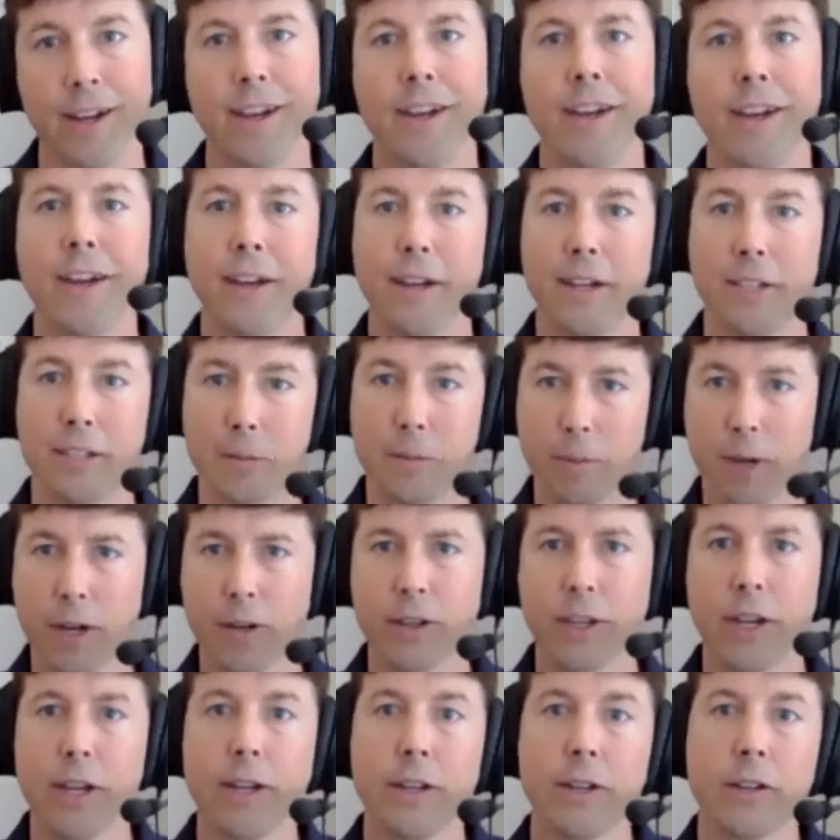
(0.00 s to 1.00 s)
it's about
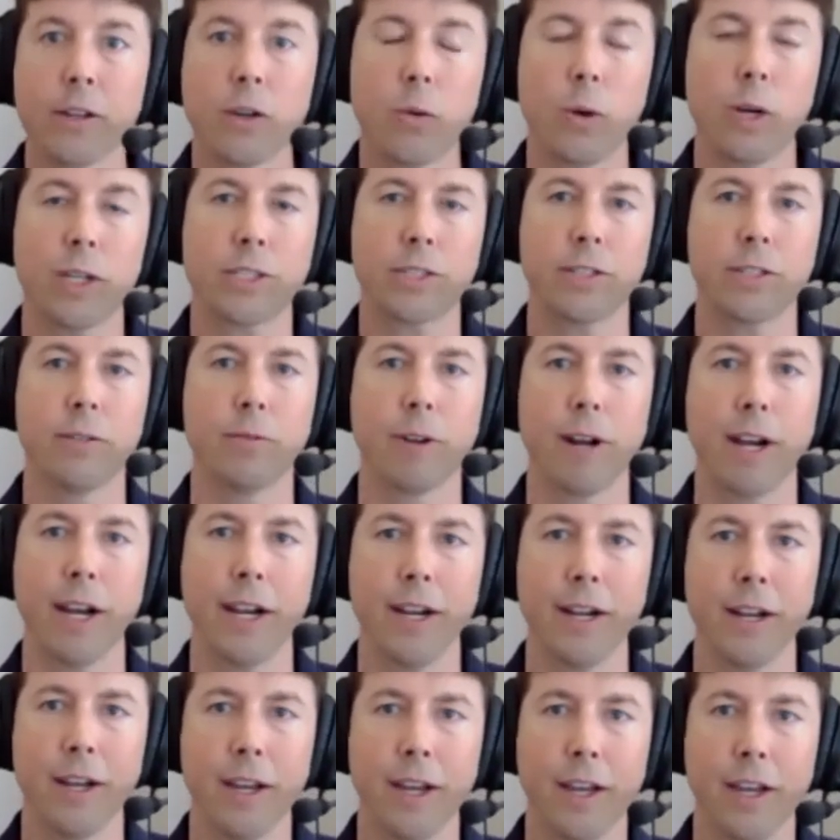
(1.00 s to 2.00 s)
getting the question right
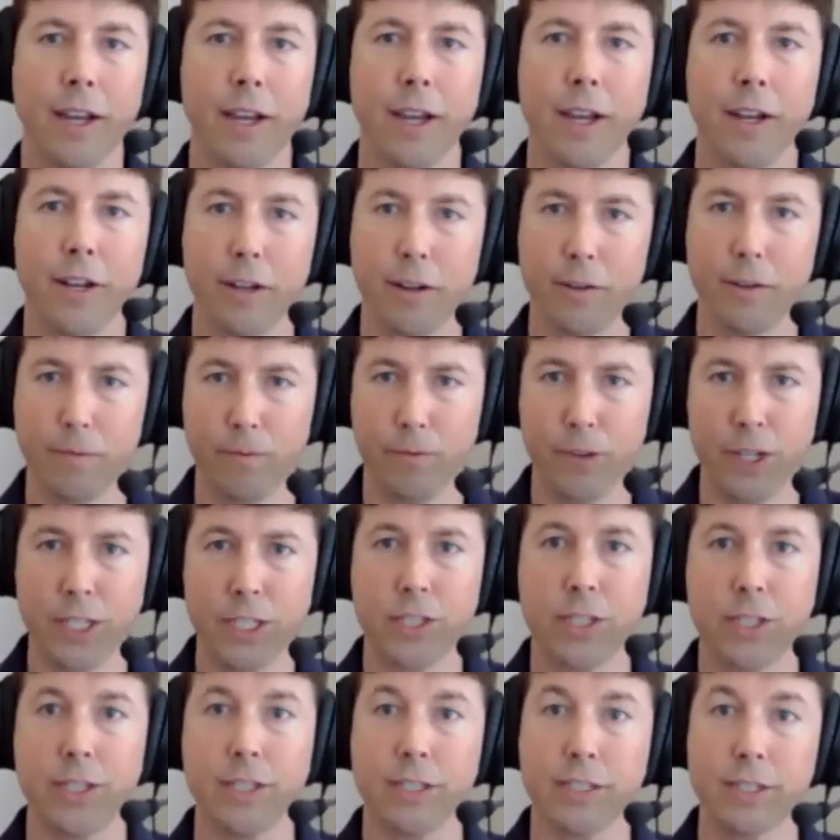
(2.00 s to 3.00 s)
in an
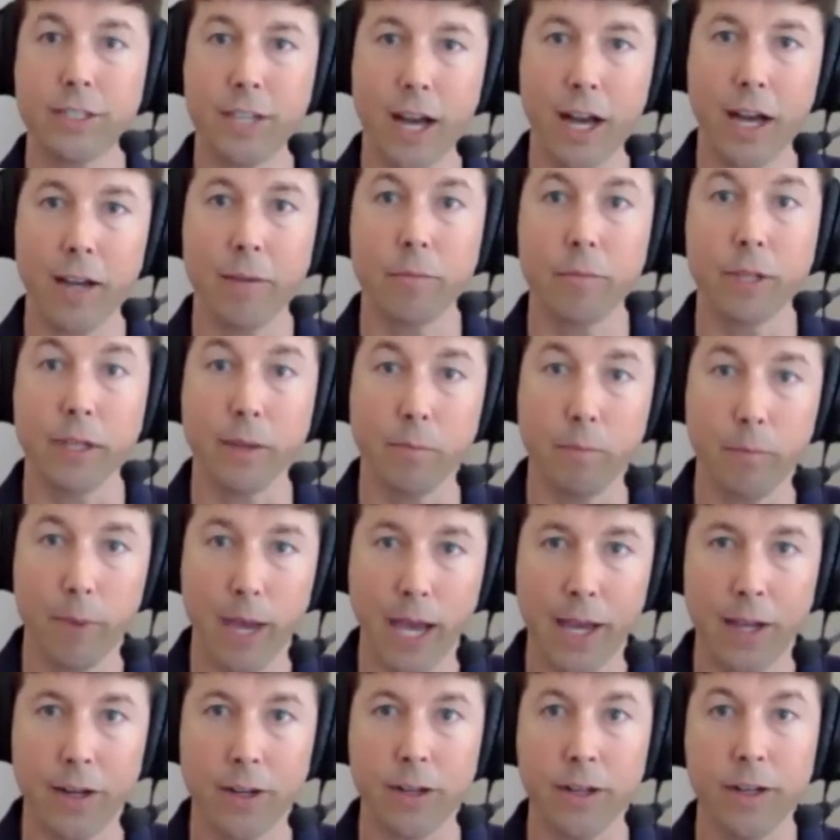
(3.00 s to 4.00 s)
efficient, timely
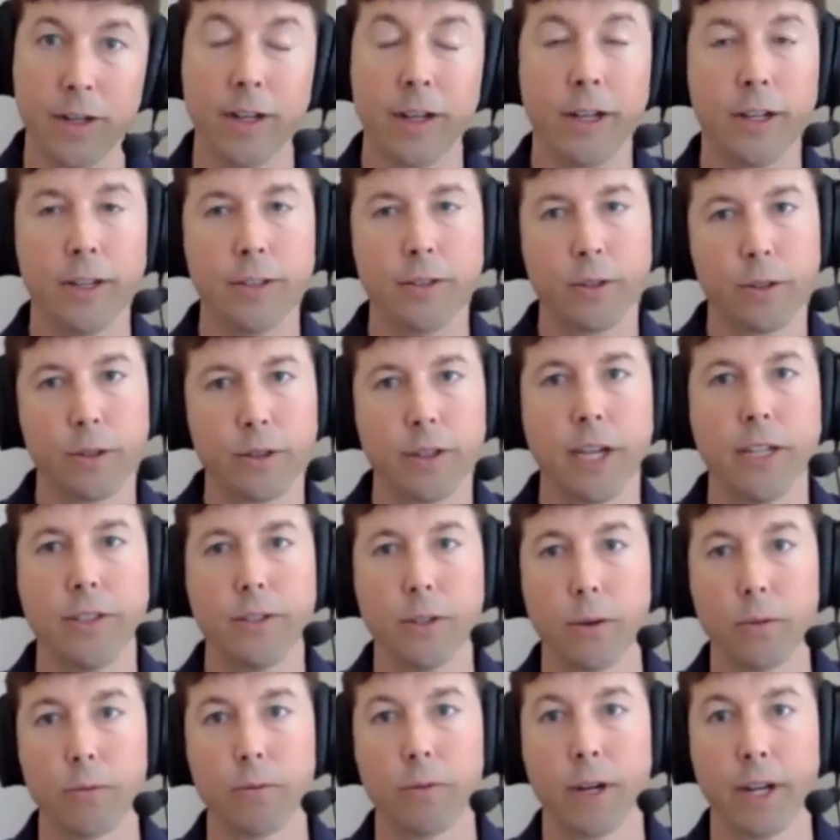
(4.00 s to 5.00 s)
manner so that they
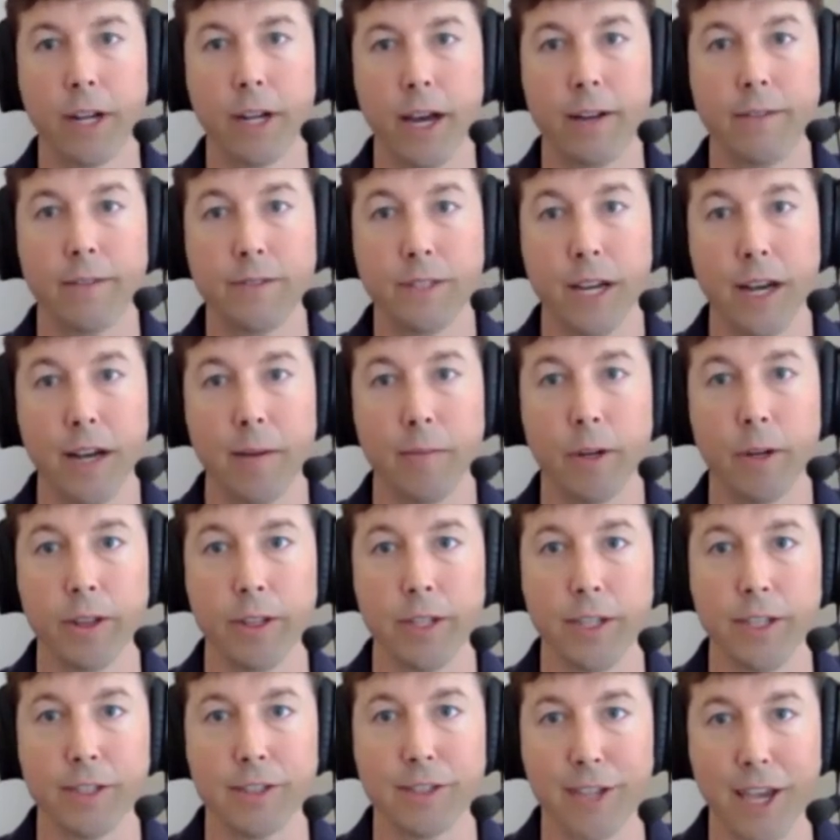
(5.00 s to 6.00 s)
don't run out of time on the
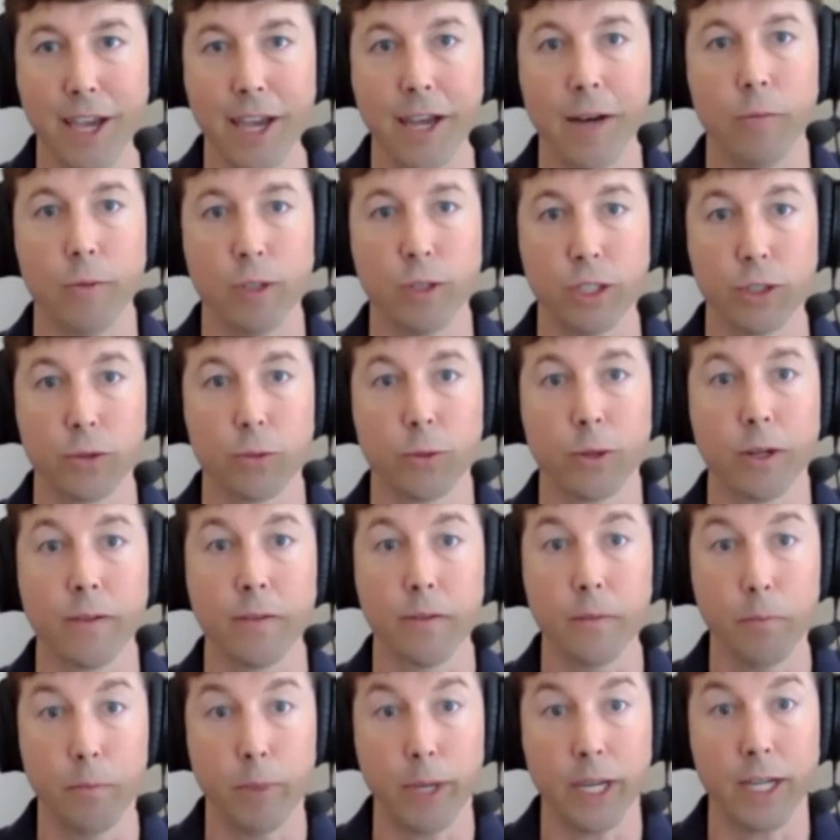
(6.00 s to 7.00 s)
exam, which is one of
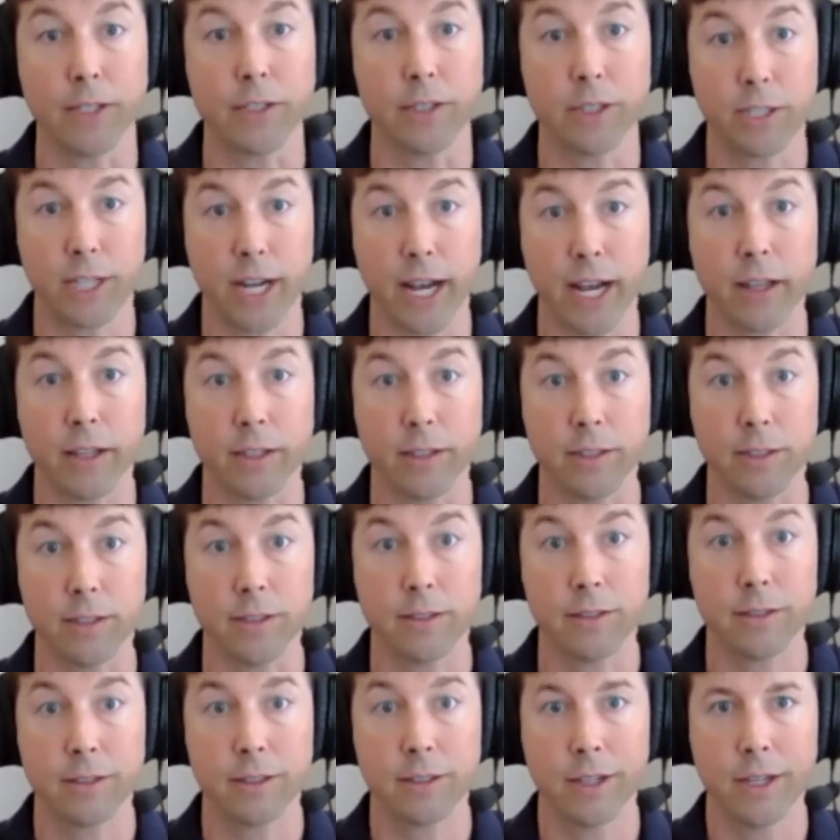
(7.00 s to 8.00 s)
the biggest
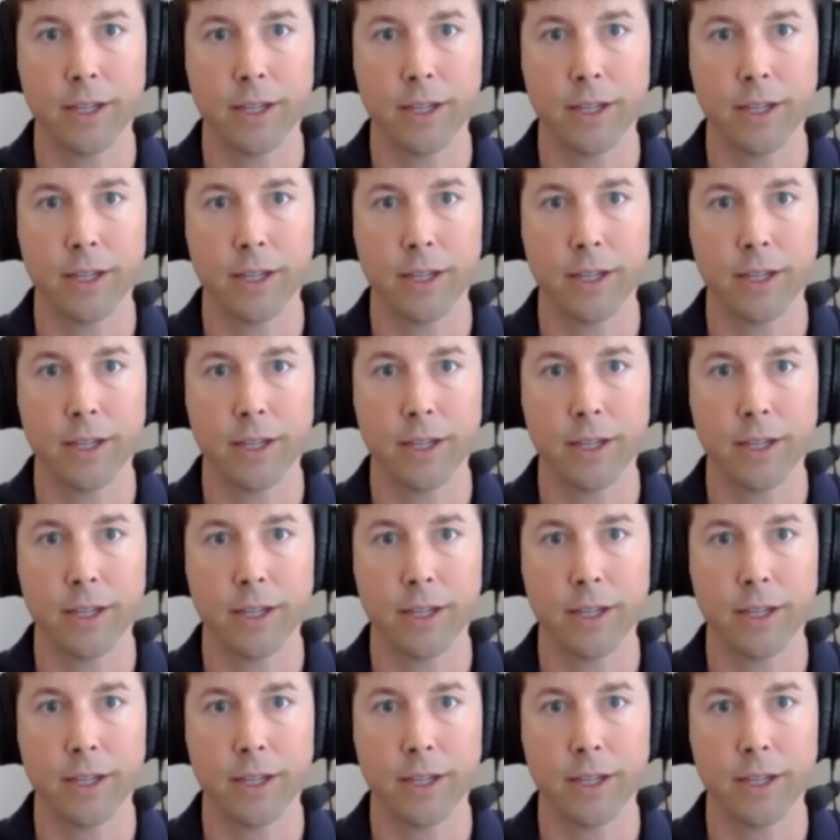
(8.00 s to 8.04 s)
challenges.